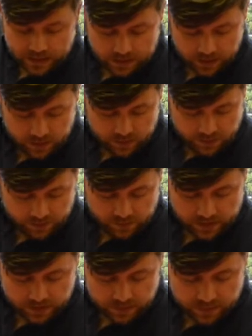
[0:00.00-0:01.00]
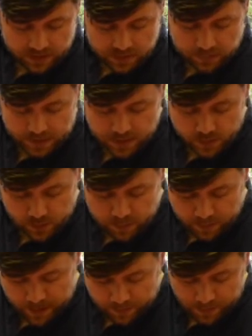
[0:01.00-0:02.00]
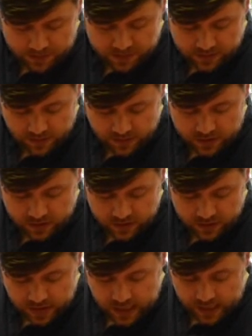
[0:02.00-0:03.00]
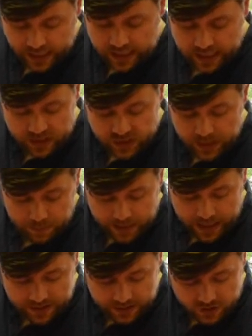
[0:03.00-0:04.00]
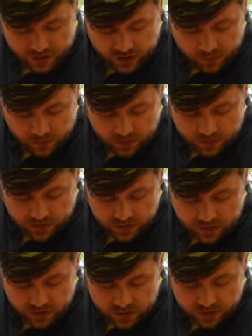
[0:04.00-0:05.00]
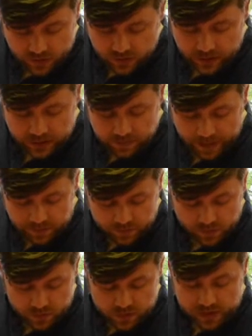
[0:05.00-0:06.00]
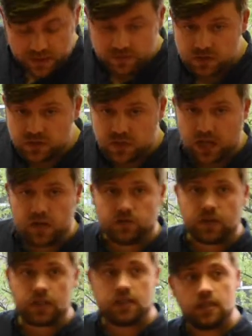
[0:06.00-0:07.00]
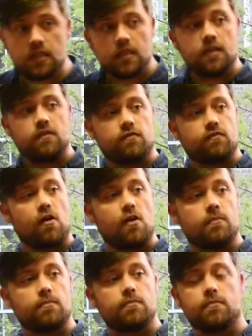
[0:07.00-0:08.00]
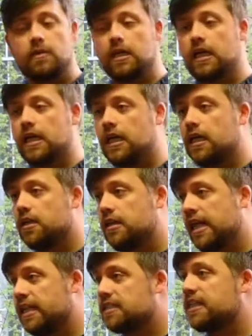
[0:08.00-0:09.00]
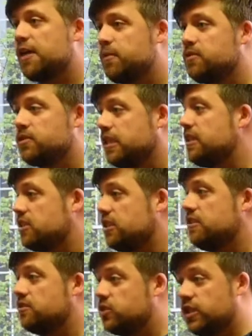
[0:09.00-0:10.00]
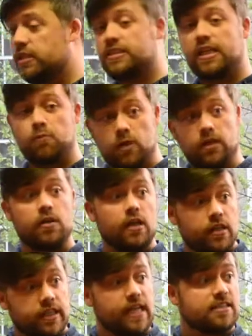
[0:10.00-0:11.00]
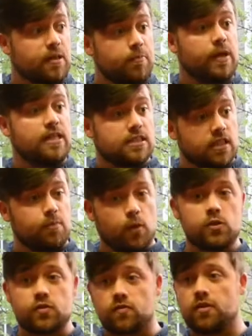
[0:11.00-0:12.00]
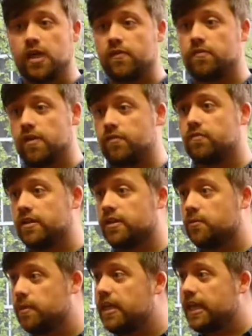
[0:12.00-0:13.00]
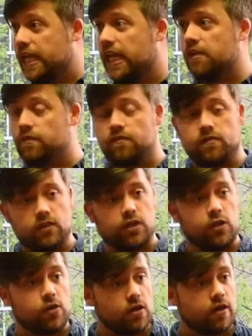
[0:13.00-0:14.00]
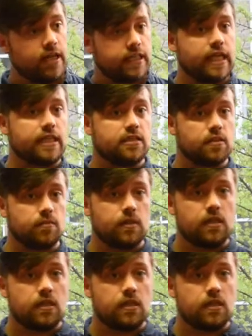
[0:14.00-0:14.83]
You know, the referendum has been talked about by Sturgeon. Again, now she planned that she would do this back before she even took over from Alex Salmond. She said, look, the SNP is going to push for another referendum if the United Kingdom